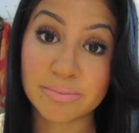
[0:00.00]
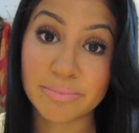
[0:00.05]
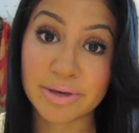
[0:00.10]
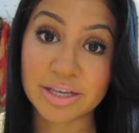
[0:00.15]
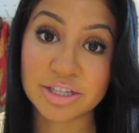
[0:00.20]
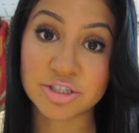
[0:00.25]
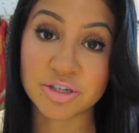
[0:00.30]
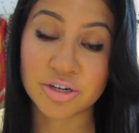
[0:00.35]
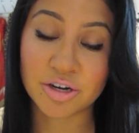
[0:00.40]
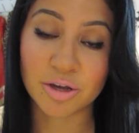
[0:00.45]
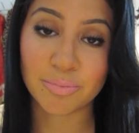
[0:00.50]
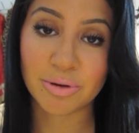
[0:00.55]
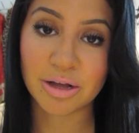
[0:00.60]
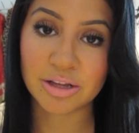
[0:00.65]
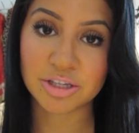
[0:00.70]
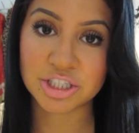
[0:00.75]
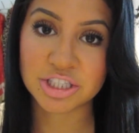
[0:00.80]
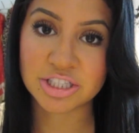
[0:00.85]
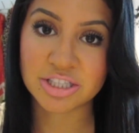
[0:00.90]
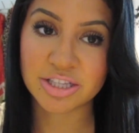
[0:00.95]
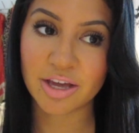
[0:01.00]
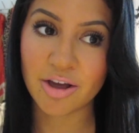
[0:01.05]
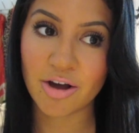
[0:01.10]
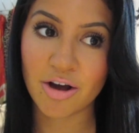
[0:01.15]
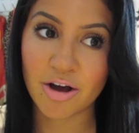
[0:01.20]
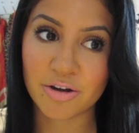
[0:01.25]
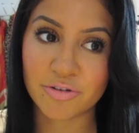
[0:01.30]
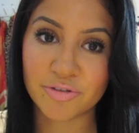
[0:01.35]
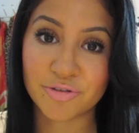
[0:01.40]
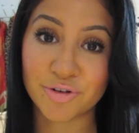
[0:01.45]
makes your nail polish stay
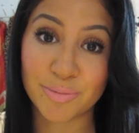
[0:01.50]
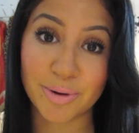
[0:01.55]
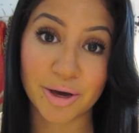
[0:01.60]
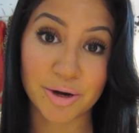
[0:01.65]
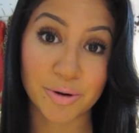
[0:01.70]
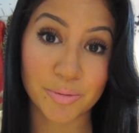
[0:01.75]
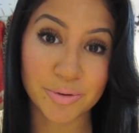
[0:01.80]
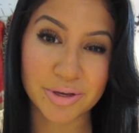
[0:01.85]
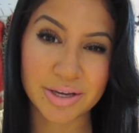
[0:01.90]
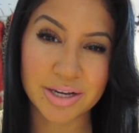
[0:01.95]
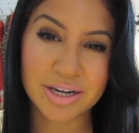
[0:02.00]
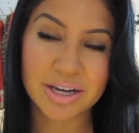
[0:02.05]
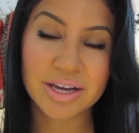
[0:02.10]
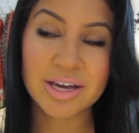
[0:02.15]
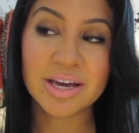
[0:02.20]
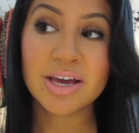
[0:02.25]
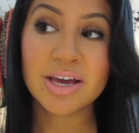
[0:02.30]
on for about a week.